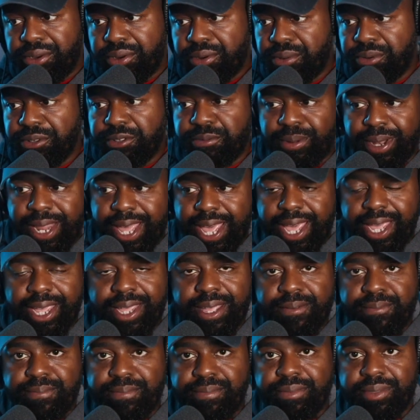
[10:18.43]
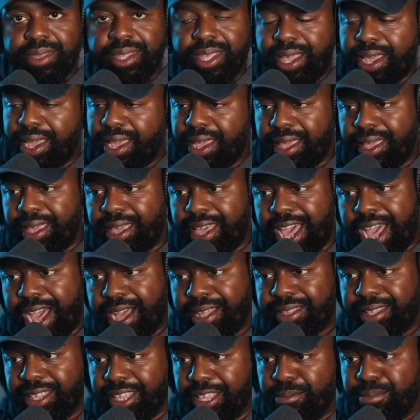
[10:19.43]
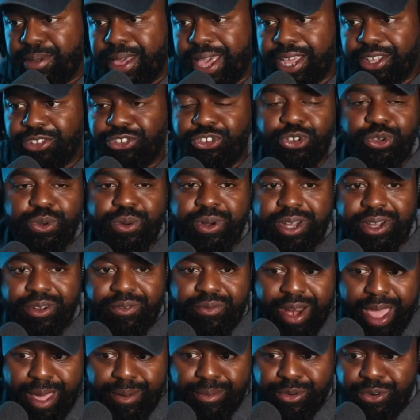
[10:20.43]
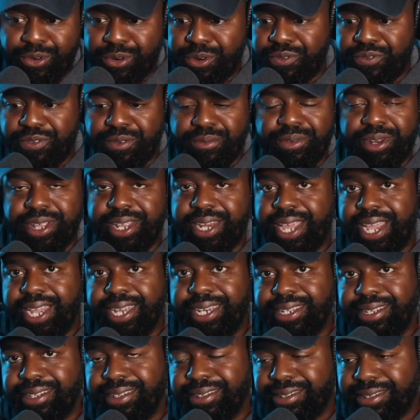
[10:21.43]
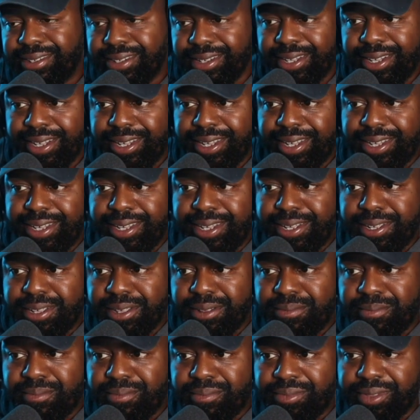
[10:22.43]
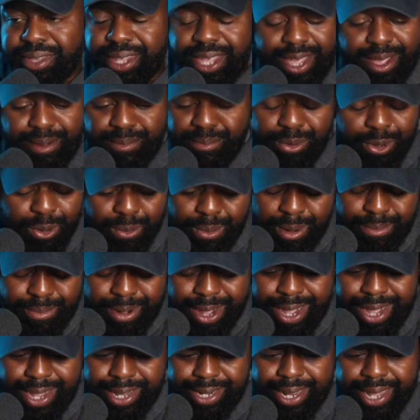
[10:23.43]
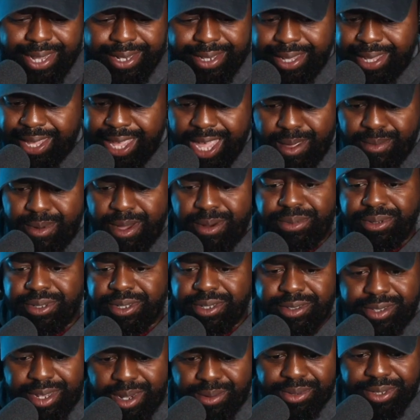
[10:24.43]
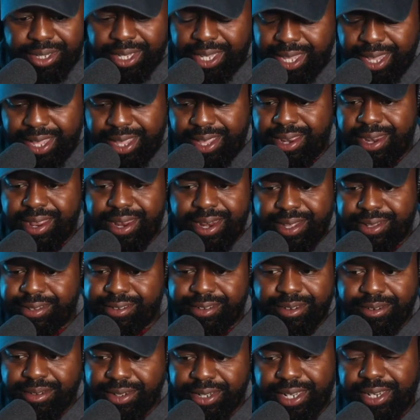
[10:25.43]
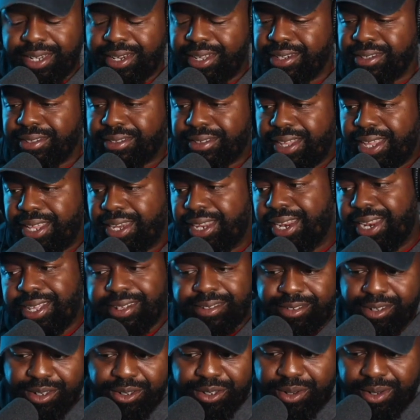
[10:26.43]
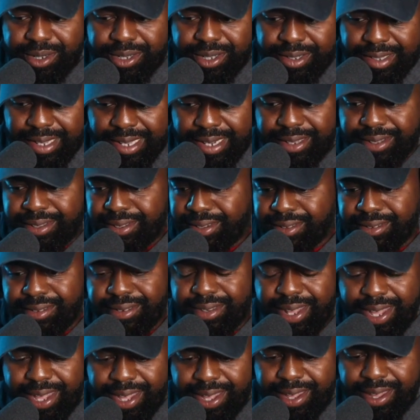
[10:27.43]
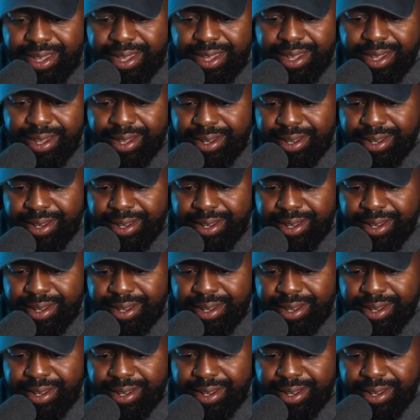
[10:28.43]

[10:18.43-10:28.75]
Who's black? I'll take it back to a rap group from the 90s that blew my mind that they came out with this. I was a kid, and I still didn't understand it. I still don't understand it till this day.